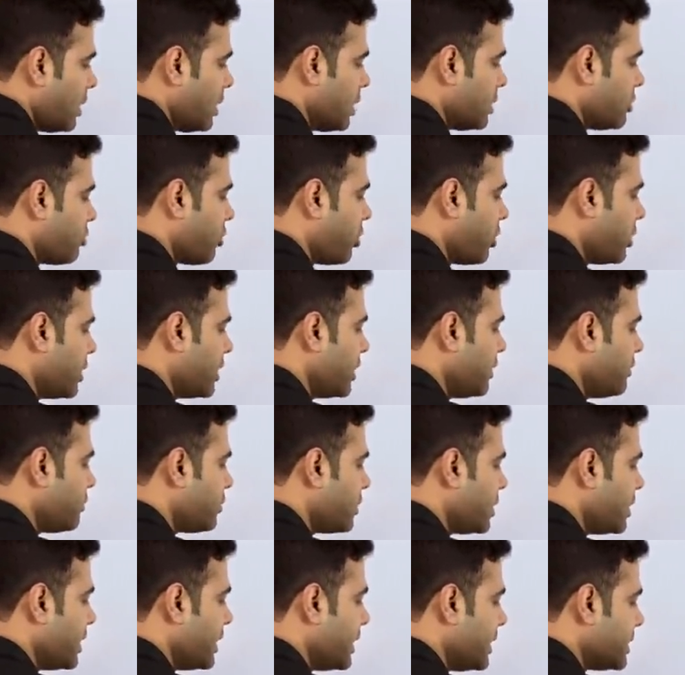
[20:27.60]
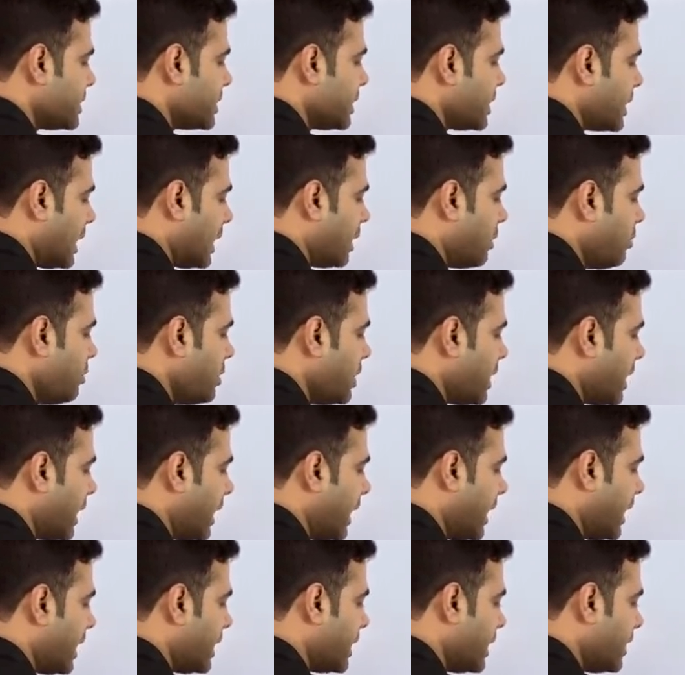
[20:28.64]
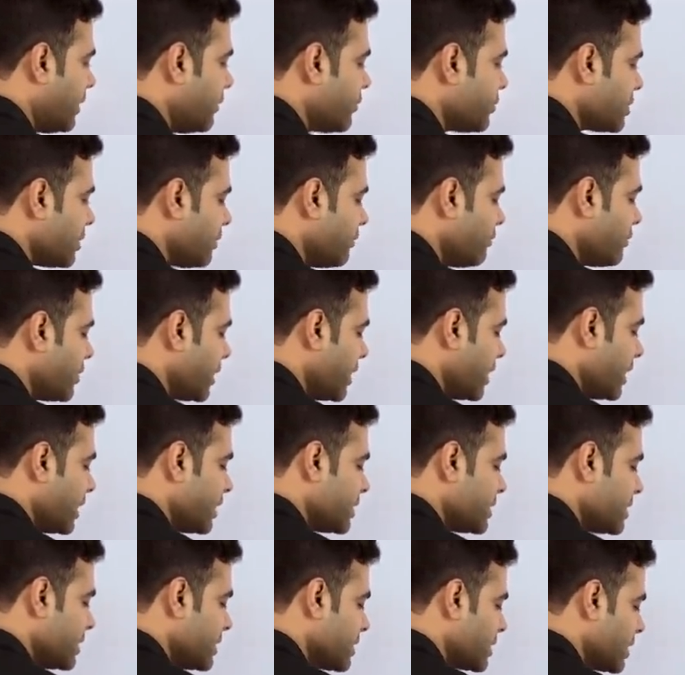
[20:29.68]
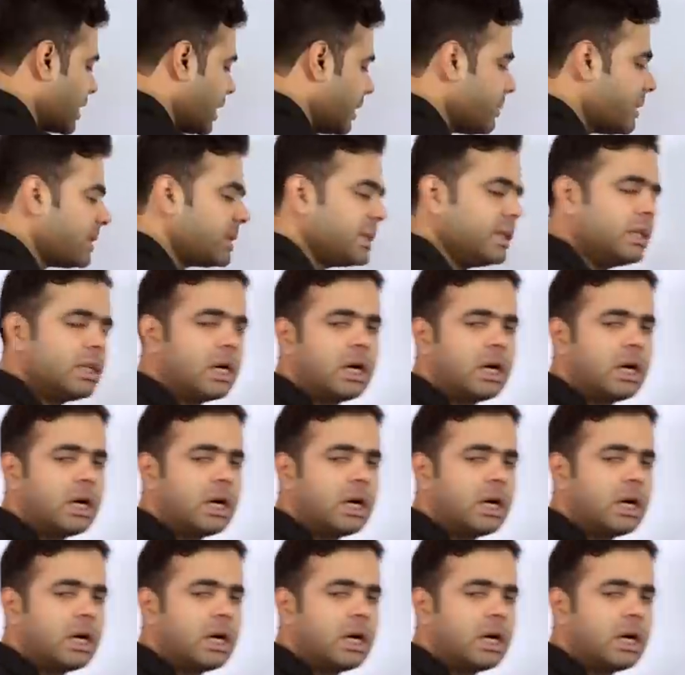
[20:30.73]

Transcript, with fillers: Authority word is a noun, and if something is describing the